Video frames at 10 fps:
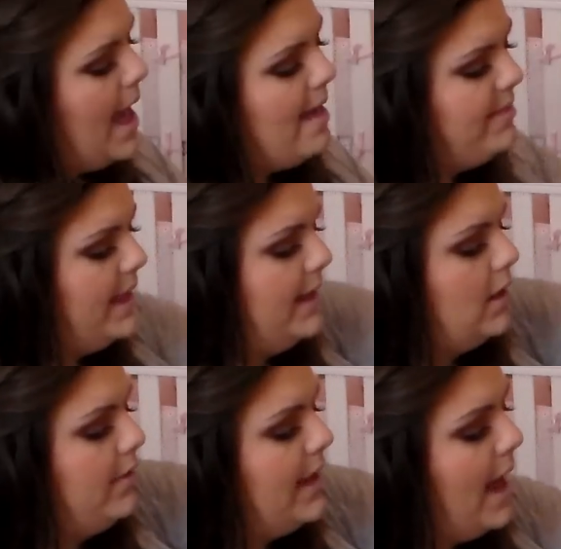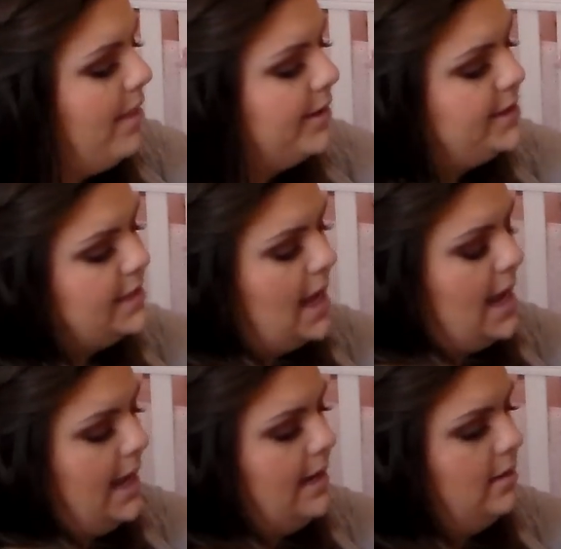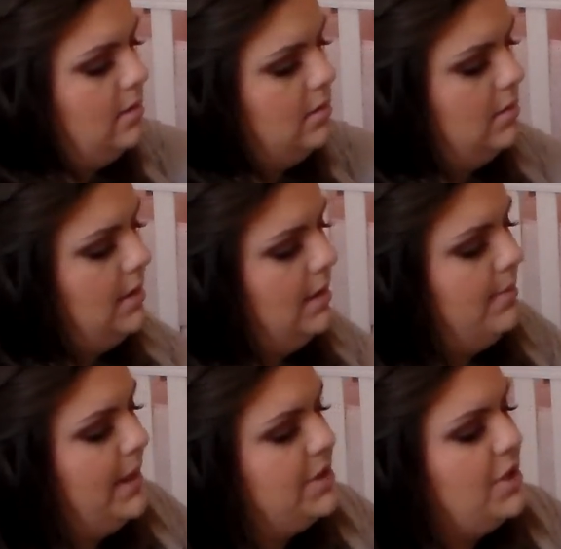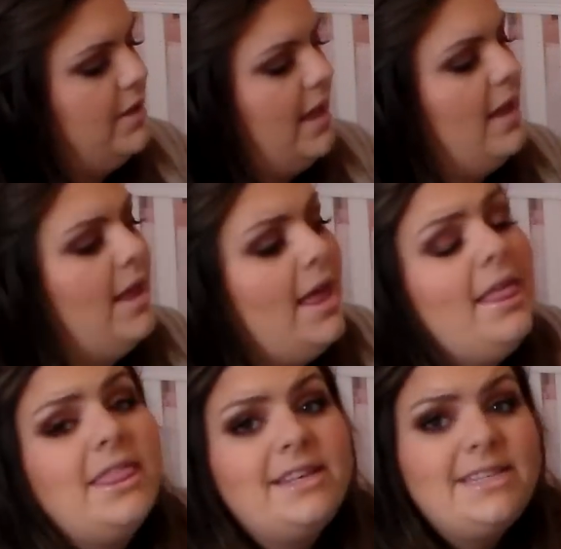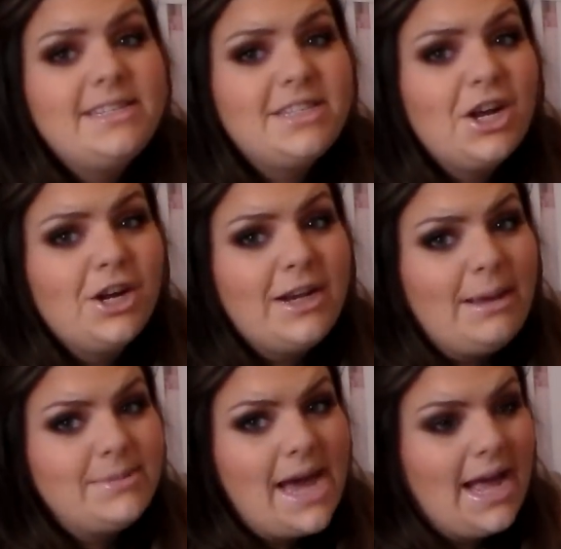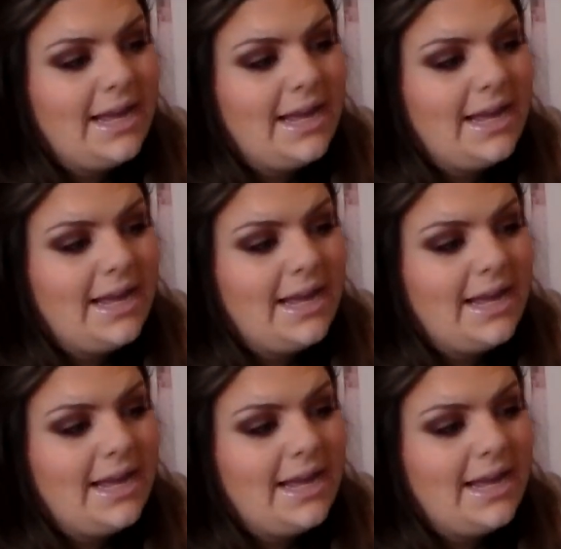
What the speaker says: And then on the other side, I'm going to make sure that this is her name tag.